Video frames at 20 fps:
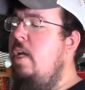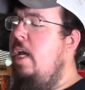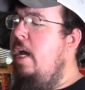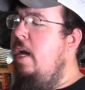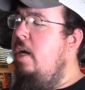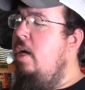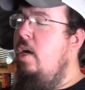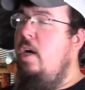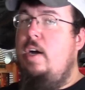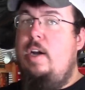
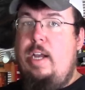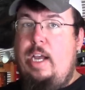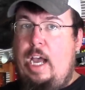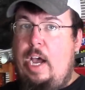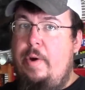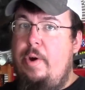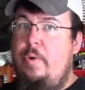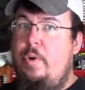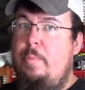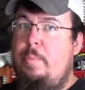and
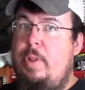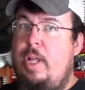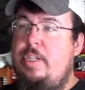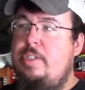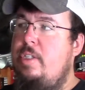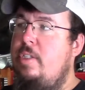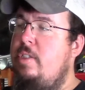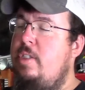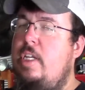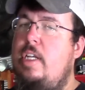how it
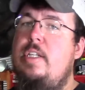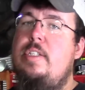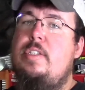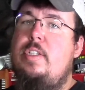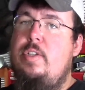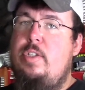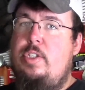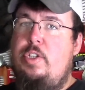replaces this